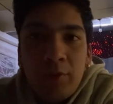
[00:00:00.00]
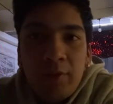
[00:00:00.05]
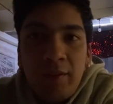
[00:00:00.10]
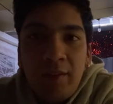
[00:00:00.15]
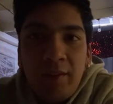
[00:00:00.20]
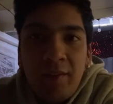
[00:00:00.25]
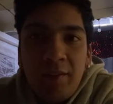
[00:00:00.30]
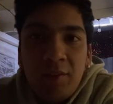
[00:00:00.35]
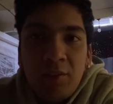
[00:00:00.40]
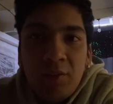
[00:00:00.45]

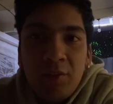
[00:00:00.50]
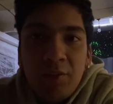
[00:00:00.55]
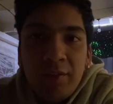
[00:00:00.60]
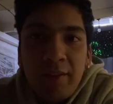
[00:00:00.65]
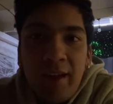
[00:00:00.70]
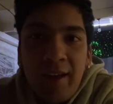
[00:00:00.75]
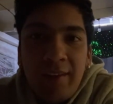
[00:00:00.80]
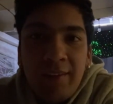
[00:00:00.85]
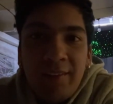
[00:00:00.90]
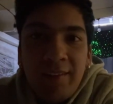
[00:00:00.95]
Protest
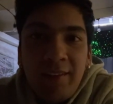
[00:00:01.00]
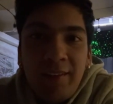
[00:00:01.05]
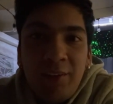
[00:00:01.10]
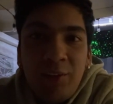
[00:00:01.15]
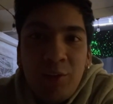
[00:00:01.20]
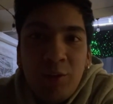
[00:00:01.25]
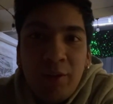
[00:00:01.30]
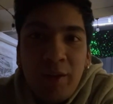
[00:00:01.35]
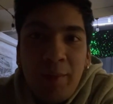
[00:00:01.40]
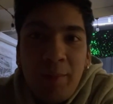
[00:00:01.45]
on tax
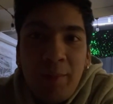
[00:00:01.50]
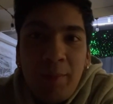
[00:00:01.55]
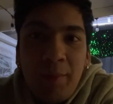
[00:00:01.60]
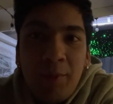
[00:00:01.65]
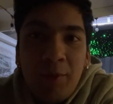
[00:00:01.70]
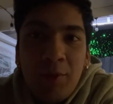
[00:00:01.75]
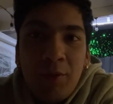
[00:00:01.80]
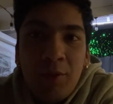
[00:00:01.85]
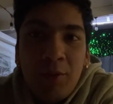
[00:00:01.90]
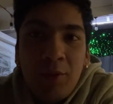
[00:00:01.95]
day to let
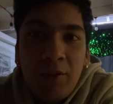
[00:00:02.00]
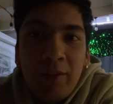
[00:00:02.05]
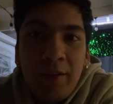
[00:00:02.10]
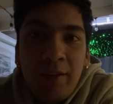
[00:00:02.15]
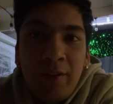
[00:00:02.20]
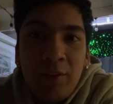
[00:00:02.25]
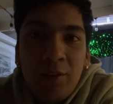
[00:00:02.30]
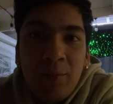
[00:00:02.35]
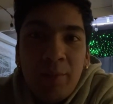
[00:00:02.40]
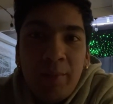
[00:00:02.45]
people know
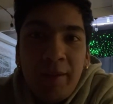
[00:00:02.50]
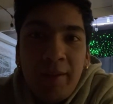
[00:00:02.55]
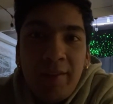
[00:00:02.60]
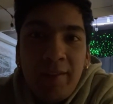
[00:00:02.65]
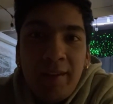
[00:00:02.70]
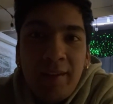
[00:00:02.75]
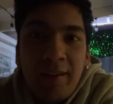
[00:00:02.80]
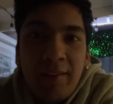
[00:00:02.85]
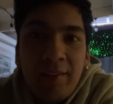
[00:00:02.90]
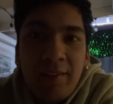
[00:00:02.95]
they don't
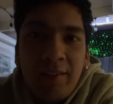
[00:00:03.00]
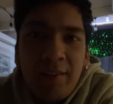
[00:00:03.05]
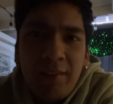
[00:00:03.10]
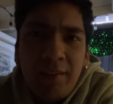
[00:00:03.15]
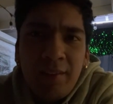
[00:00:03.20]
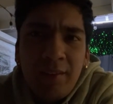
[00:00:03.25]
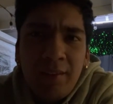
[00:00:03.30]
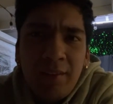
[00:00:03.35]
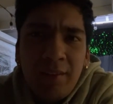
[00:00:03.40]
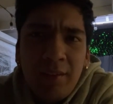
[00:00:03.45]
pay
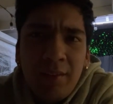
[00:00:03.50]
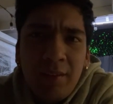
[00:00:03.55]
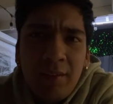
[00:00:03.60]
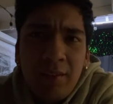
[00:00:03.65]
taxes?